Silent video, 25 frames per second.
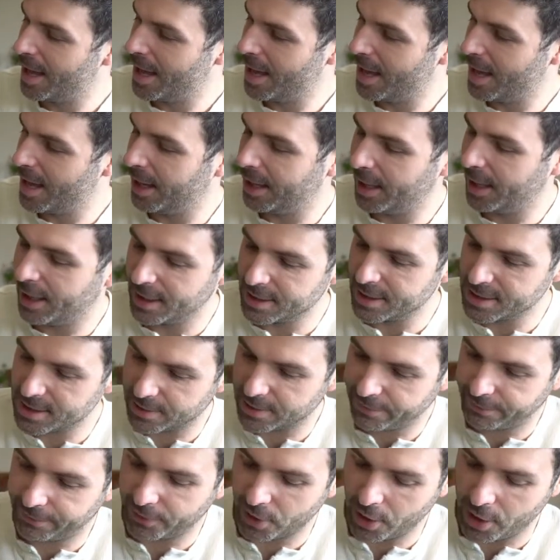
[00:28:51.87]
It is
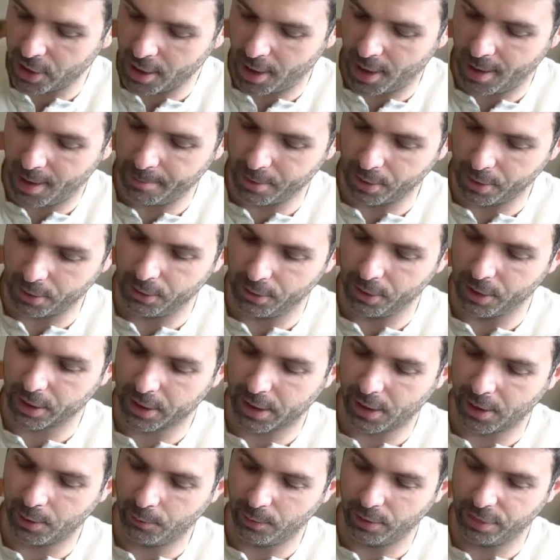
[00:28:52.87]
phenomenal
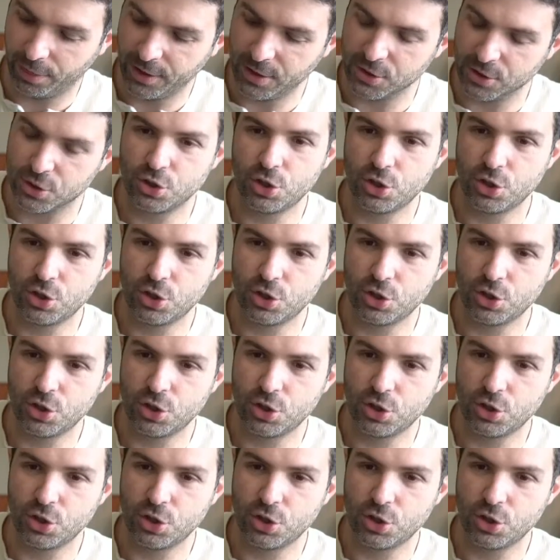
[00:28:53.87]
looking with these